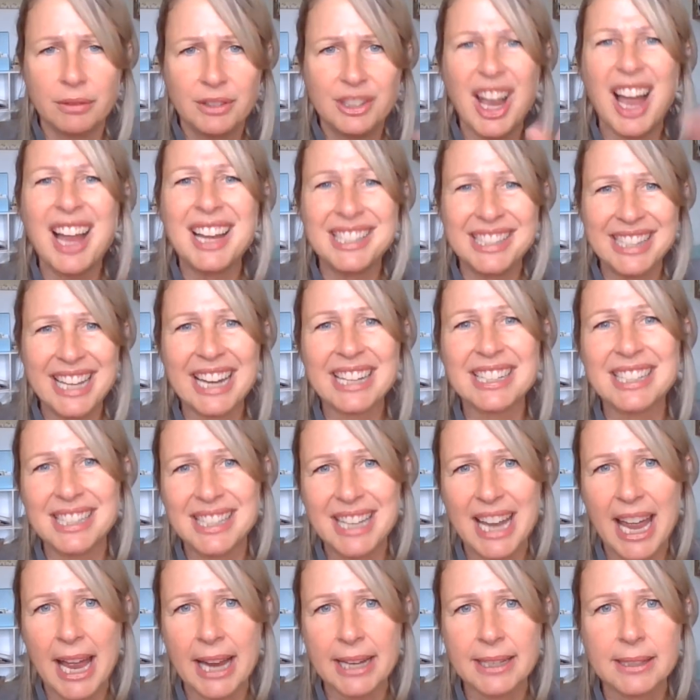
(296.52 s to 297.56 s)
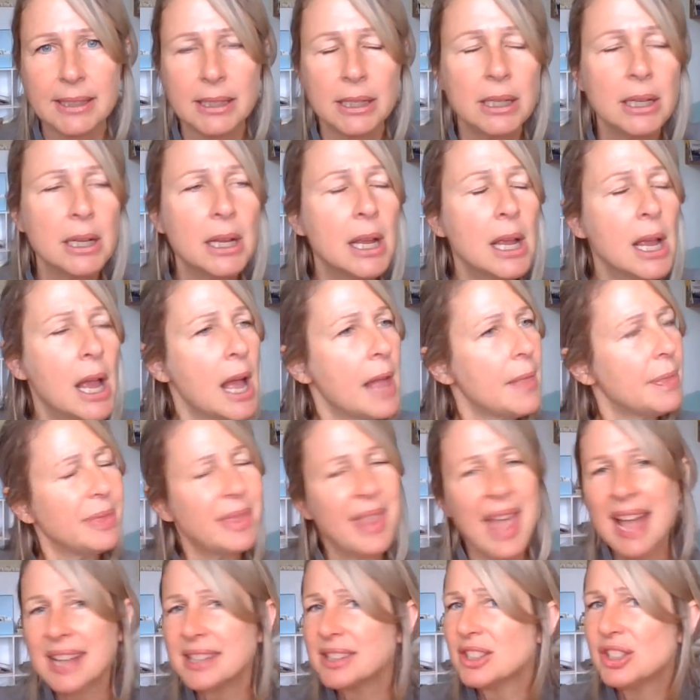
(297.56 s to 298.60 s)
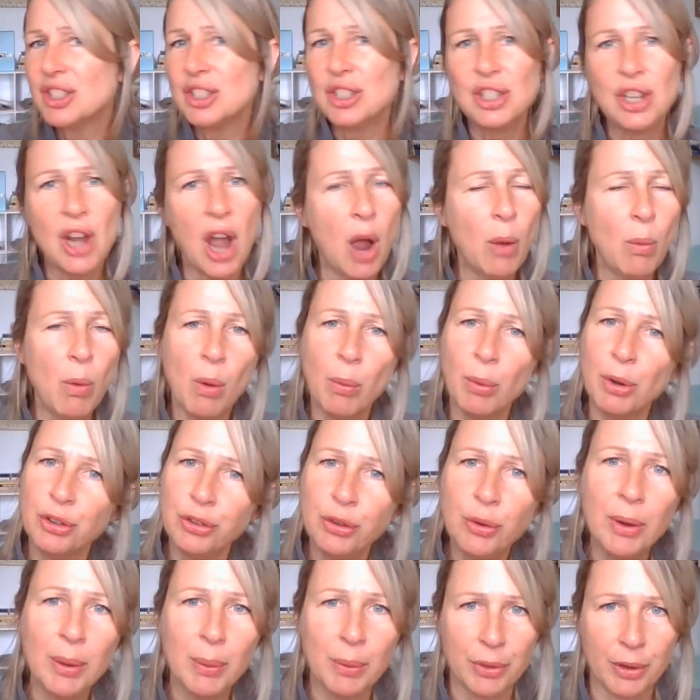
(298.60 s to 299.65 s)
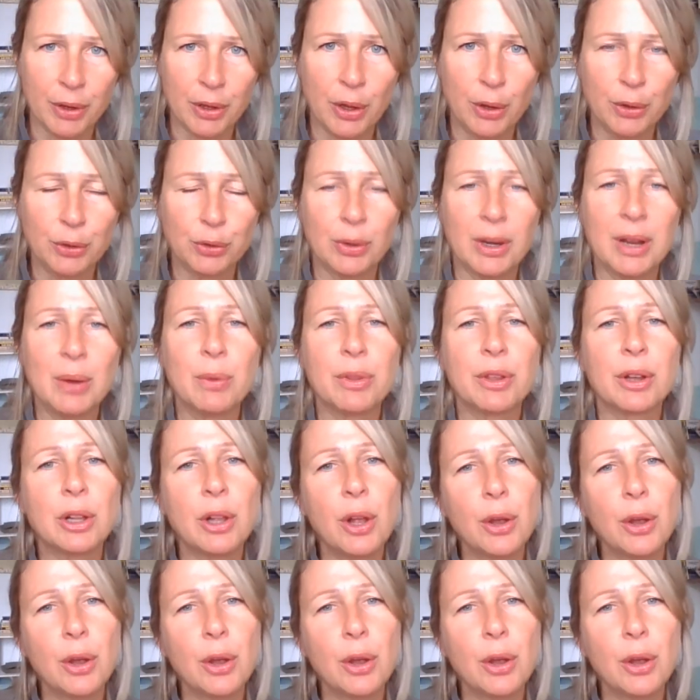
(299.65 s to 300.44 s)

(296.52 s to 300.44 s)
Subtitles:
dissect a text. That's not what we're doing with a close reading. With a